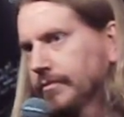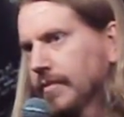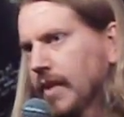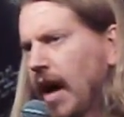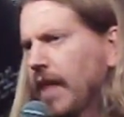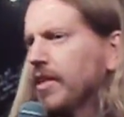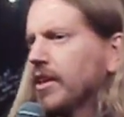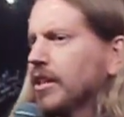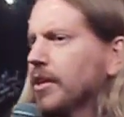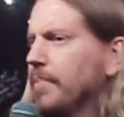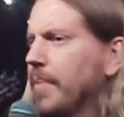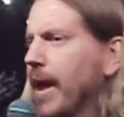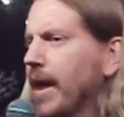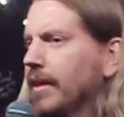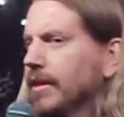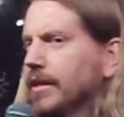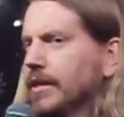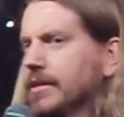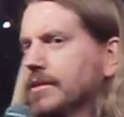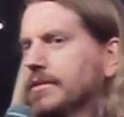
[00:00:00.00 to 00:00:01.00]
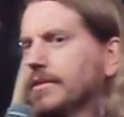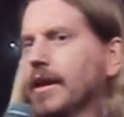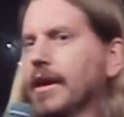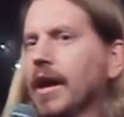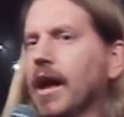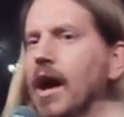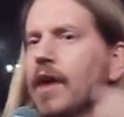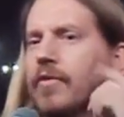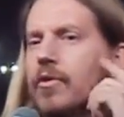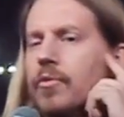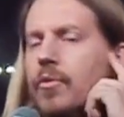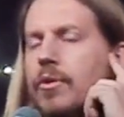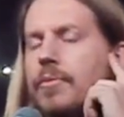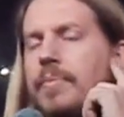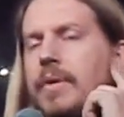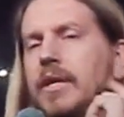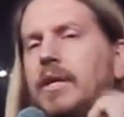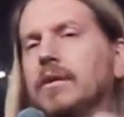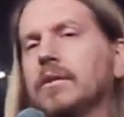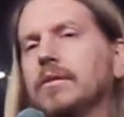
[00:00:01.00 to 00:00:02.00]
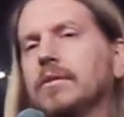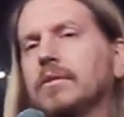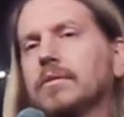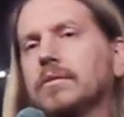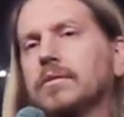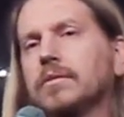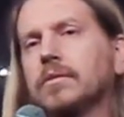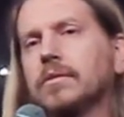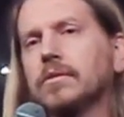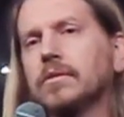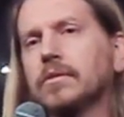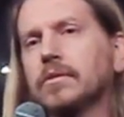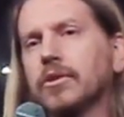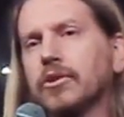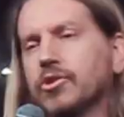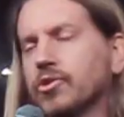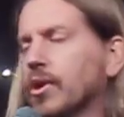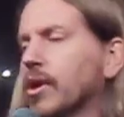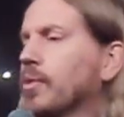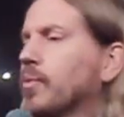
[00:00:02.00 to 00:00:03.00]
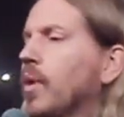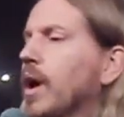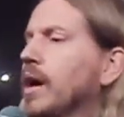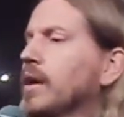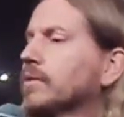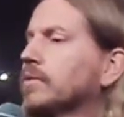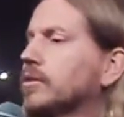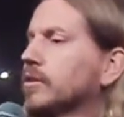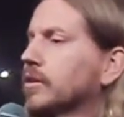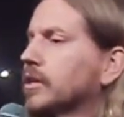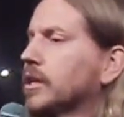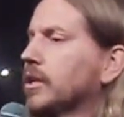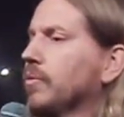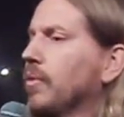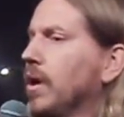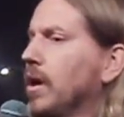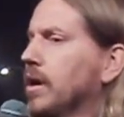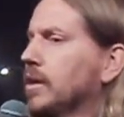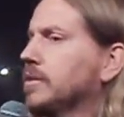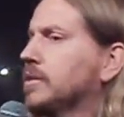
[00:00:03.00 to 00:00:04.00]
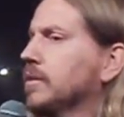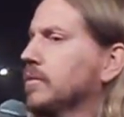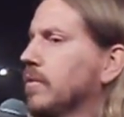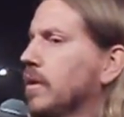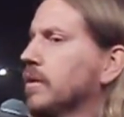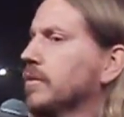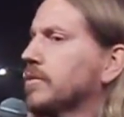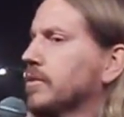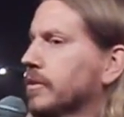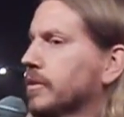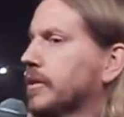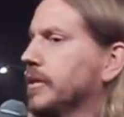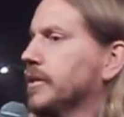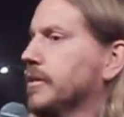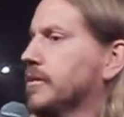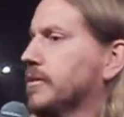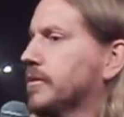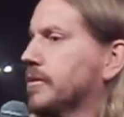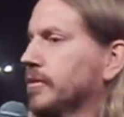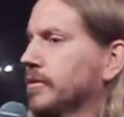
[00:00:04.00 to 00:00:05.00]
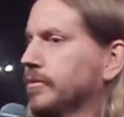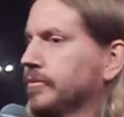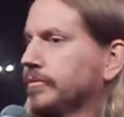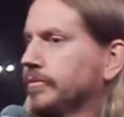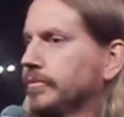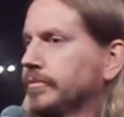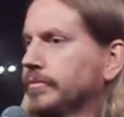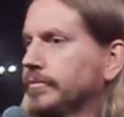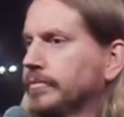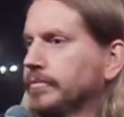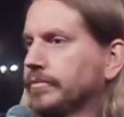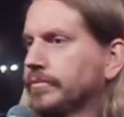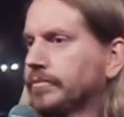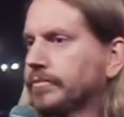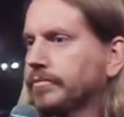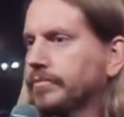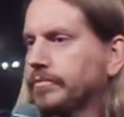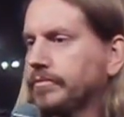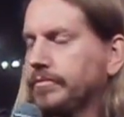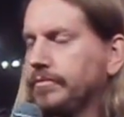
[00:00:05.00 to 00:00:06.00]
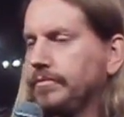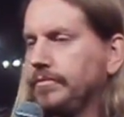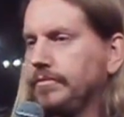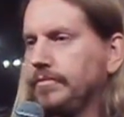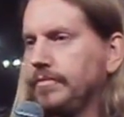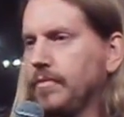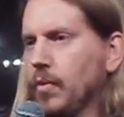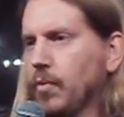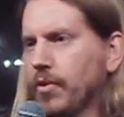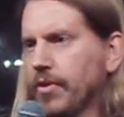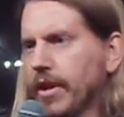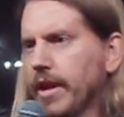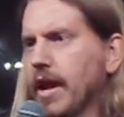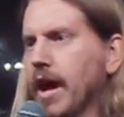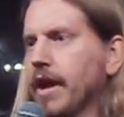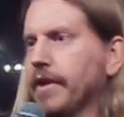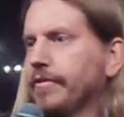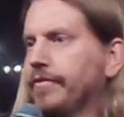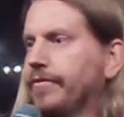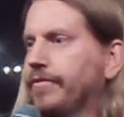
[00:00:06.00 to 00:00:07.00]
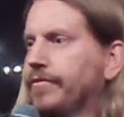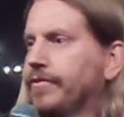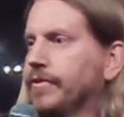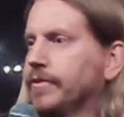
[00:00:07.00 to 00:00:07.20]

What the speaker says: I think the manliest thing ever would be to drink wild turkey while hunting wild turkeys. With a knife.